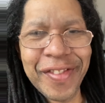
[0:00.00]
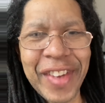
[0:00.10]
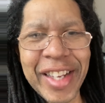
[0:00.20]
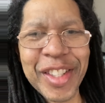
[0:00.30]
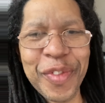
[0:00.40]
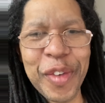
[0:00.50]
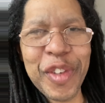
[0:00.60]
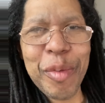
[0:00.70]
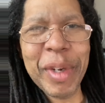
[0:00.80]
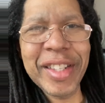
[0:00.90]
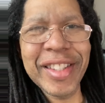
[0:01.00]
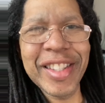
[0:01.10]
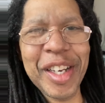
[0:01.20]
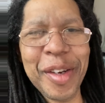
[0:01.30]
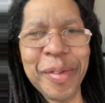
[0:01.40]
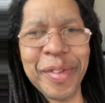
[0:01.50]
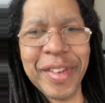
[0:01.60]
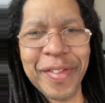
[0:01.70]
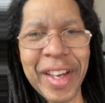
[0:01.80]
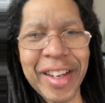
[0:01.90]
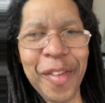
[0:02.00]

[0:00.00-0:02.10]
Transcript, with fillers: Fastest 15 minutes is up. In fact,